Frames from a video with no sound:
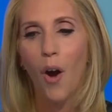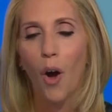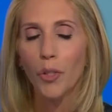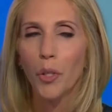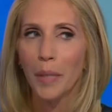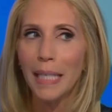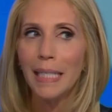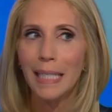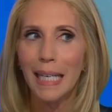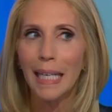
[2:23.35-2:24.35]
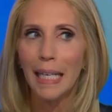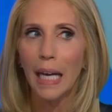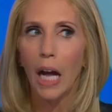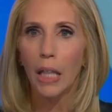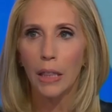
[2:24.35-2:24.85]
Also, he's
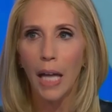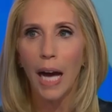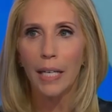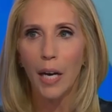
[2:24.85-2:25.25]
seeing a lot